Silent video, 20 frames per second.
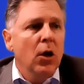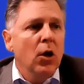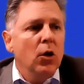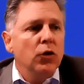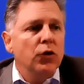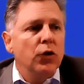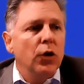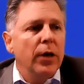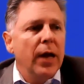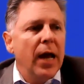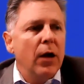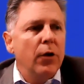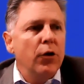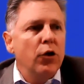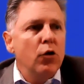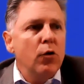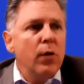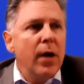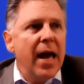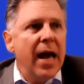So now
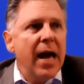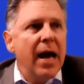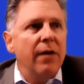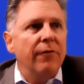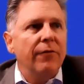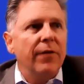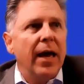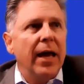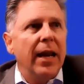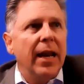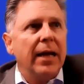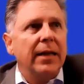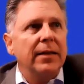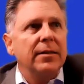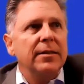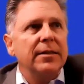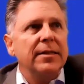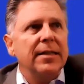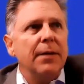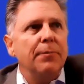you have an
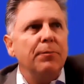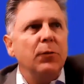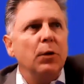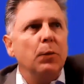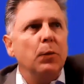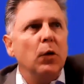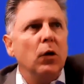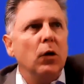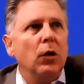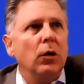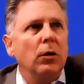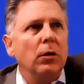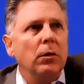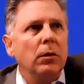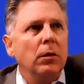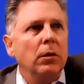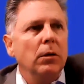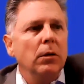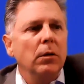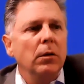acceptable
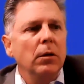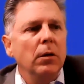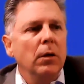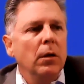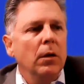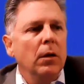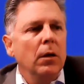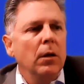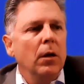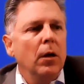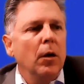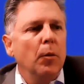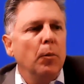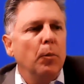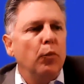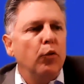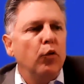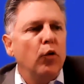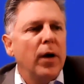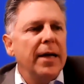
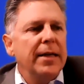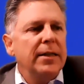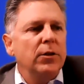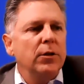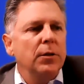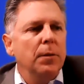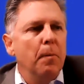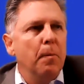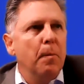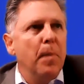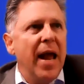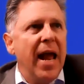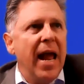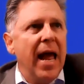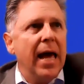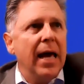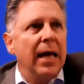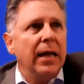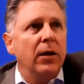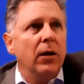price
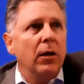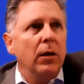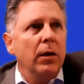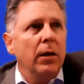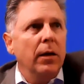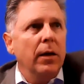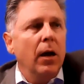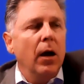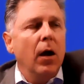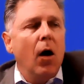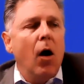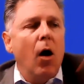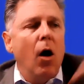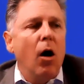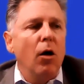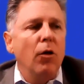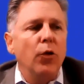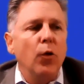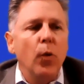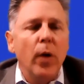band
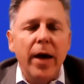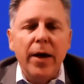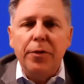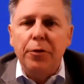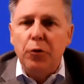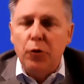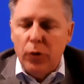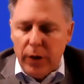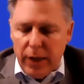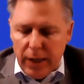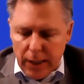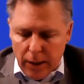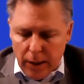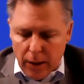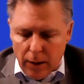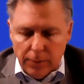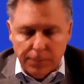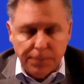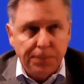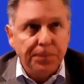all the way through
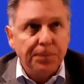here.